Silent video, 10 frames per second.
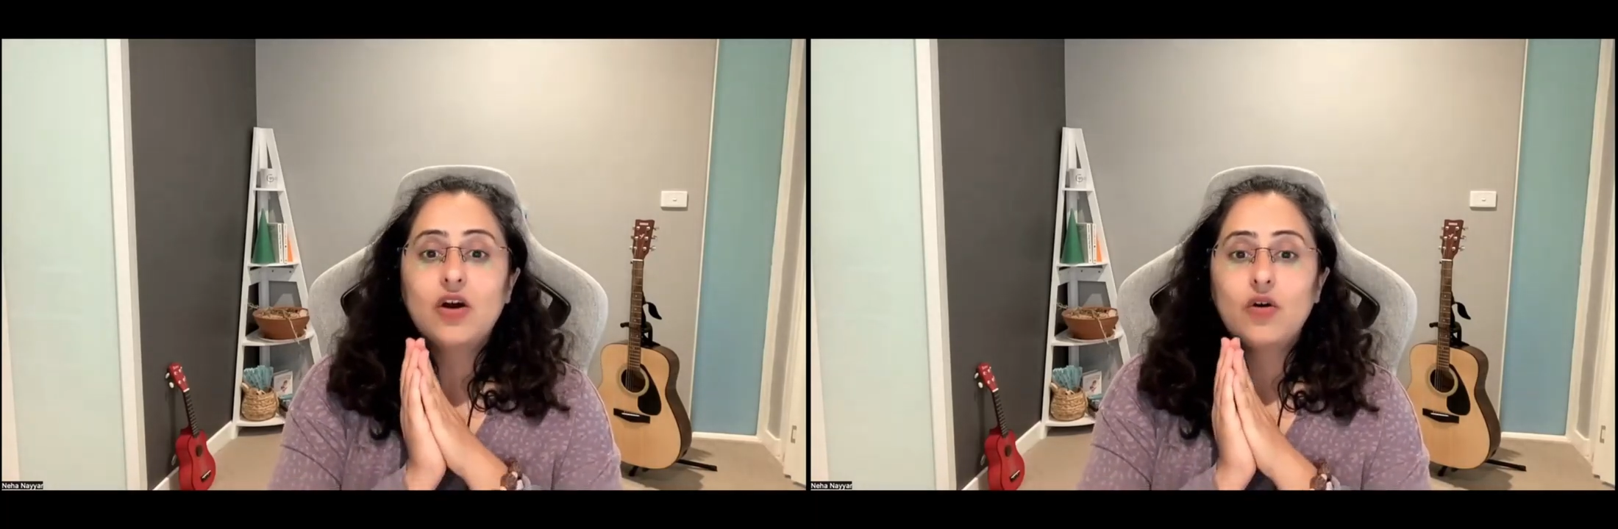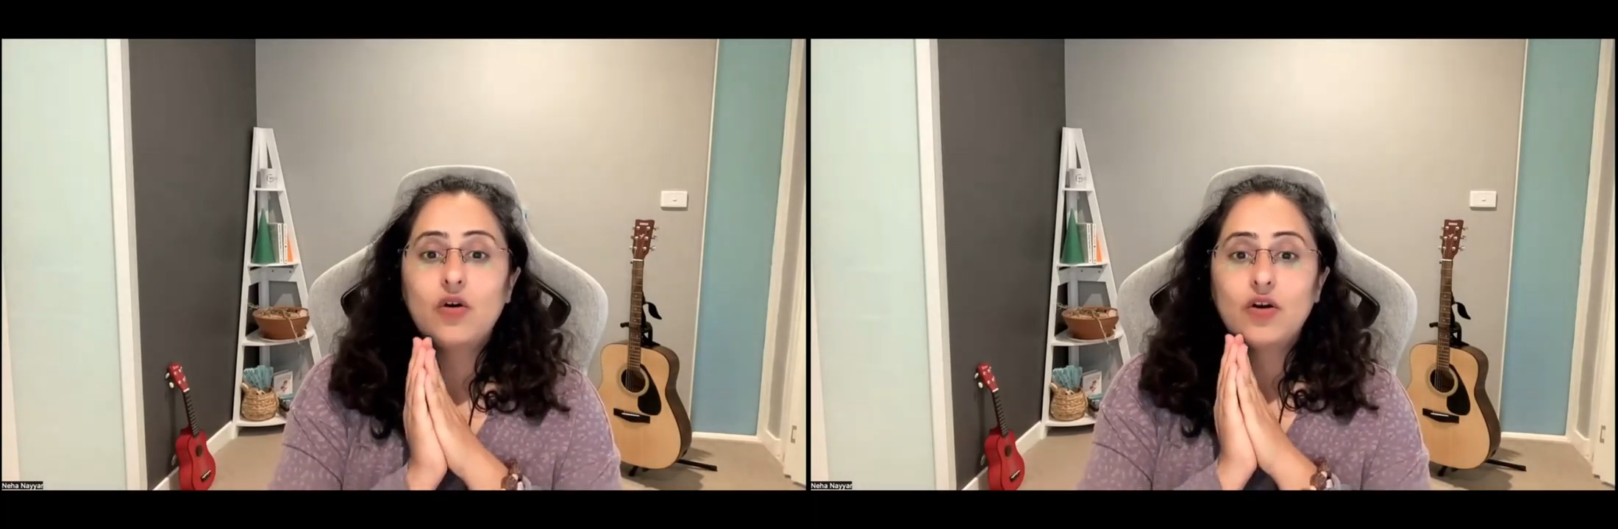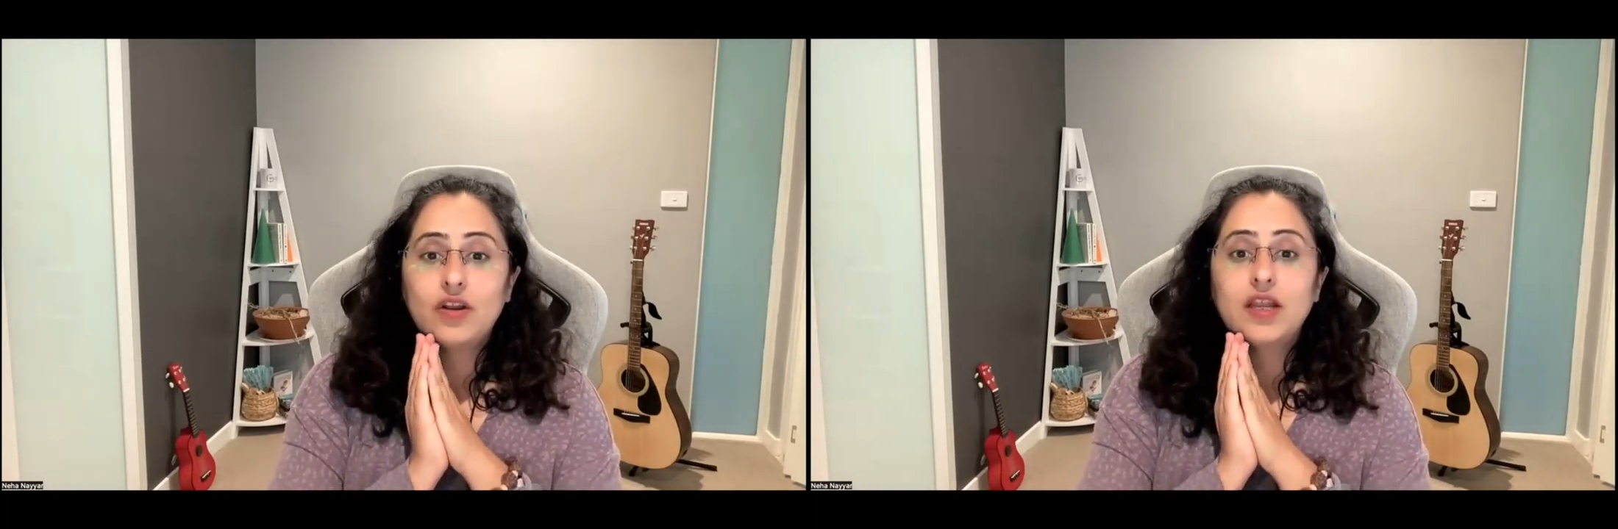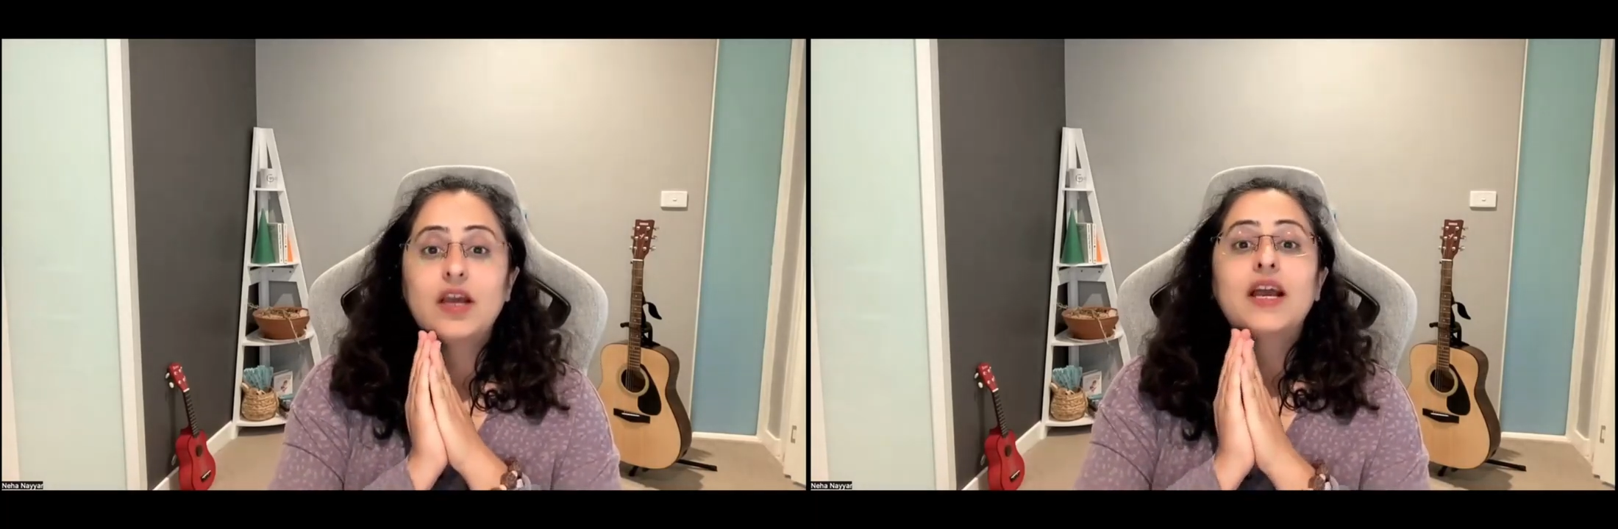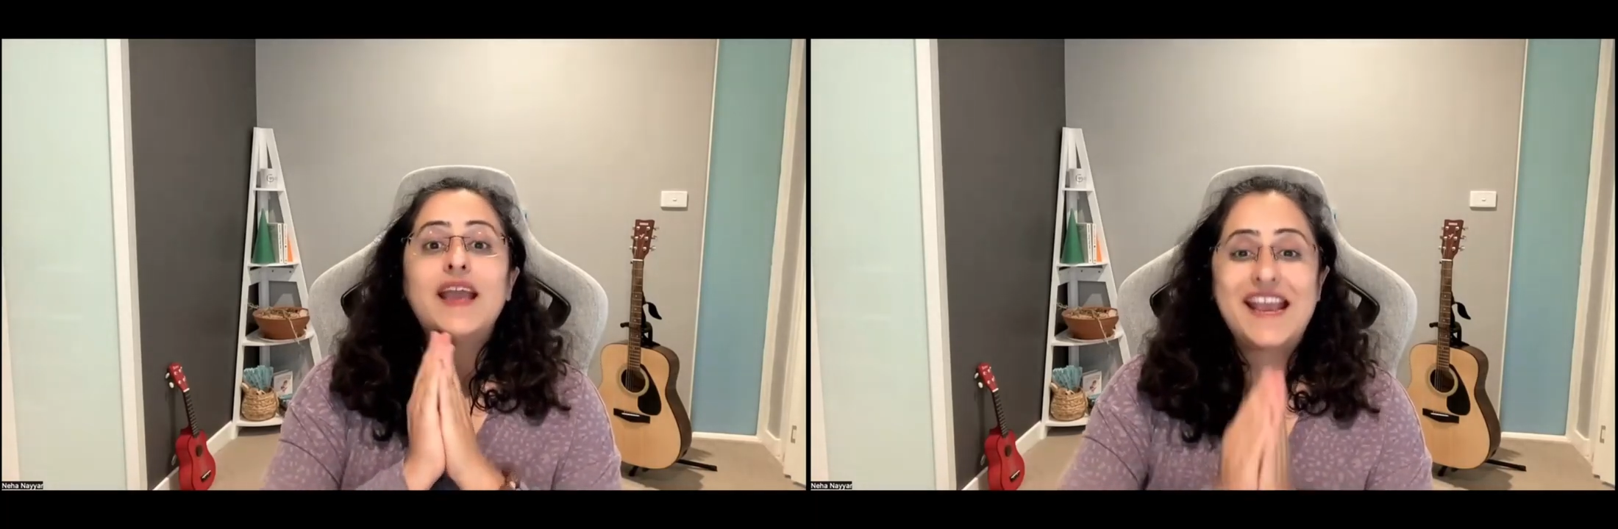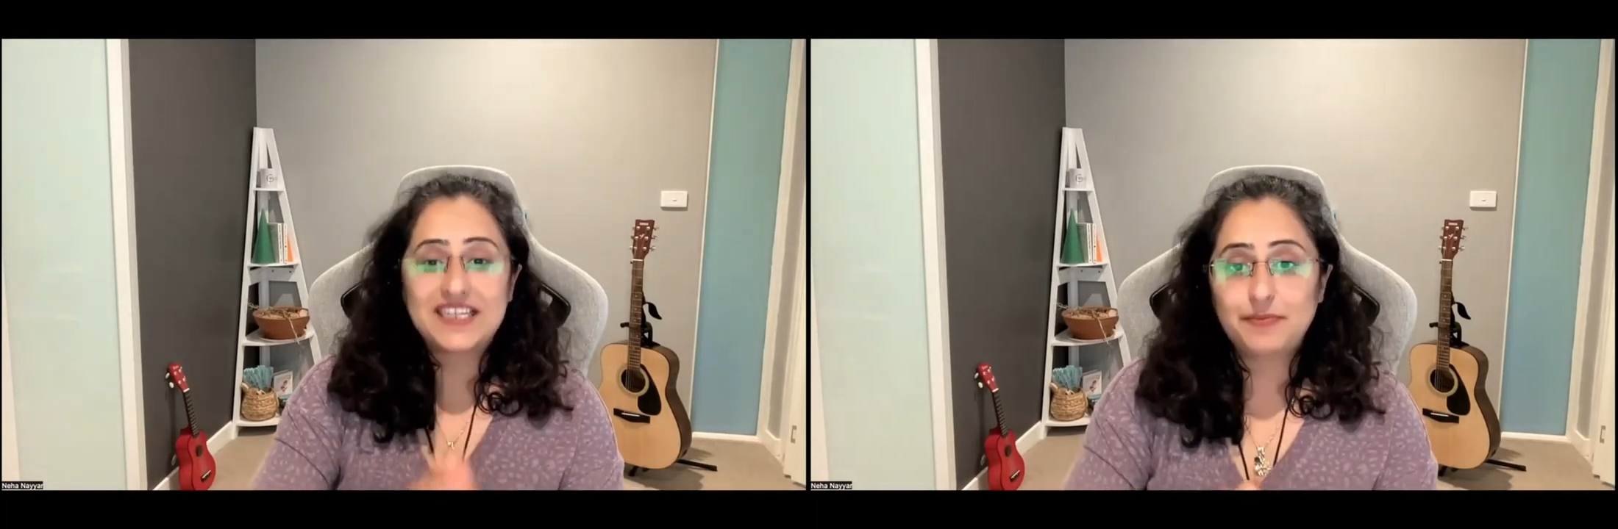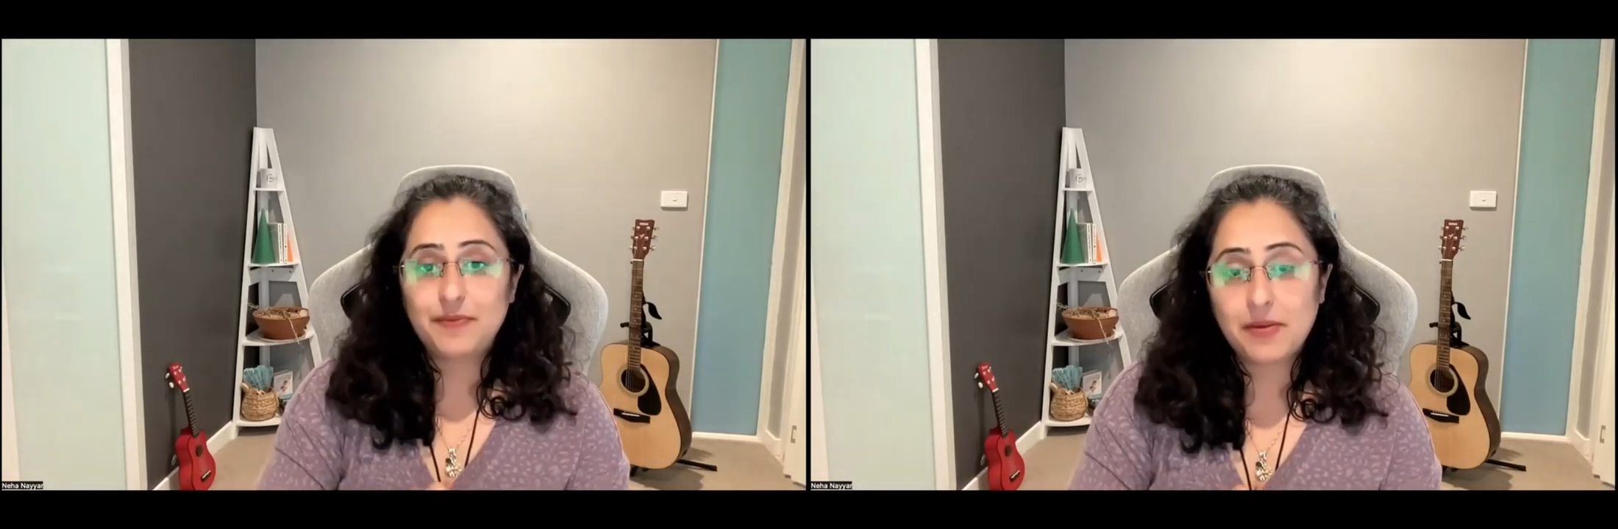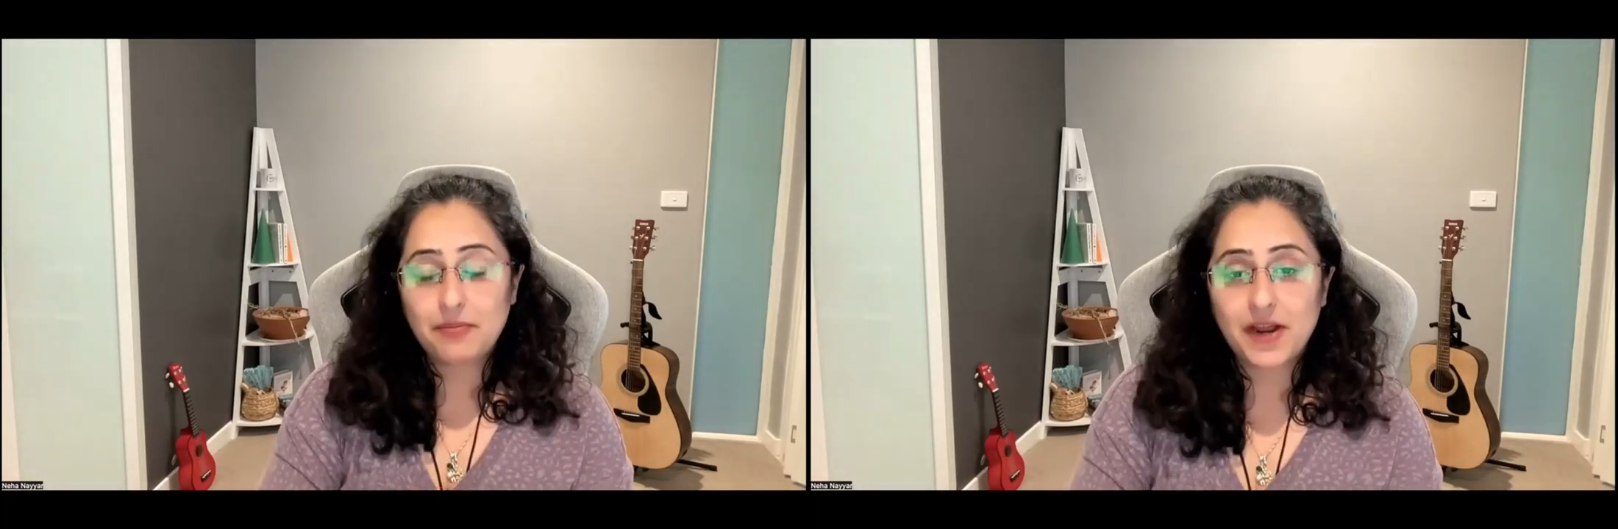on XPM